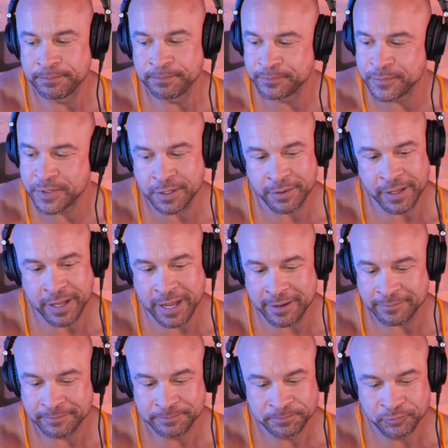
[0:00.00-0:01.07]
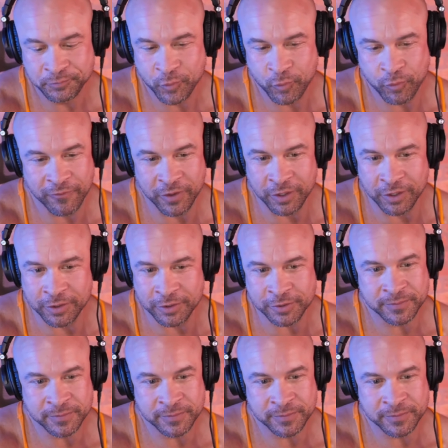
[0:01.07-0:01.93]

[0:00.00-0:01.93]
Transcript: So yeah, review.